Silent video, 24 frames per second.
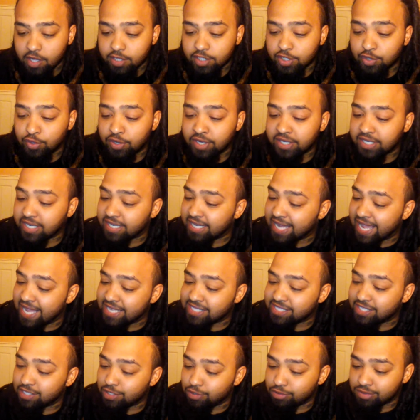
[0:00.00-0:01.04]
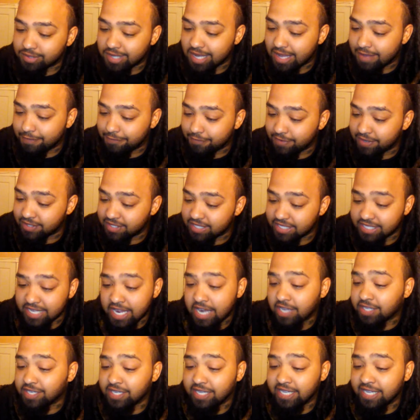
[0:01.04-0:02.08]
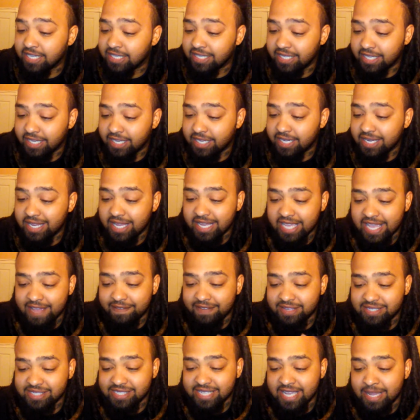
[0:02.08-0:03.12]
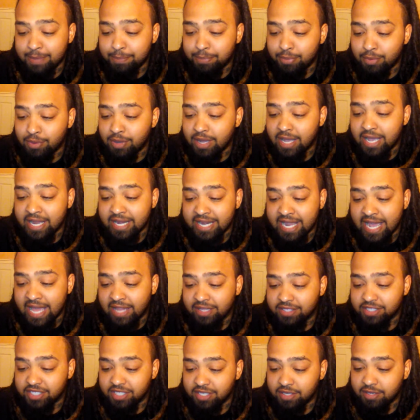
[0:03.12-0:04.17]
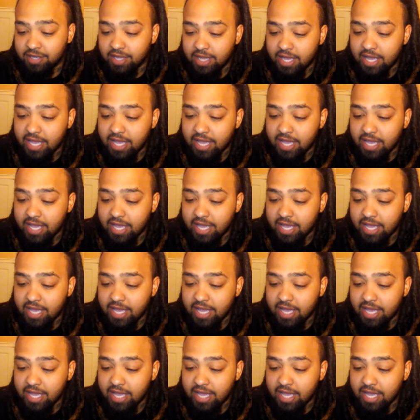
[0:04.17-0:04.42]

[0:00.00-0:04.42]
During the NASA news conference, Dr. Gillian gave a sample analogy.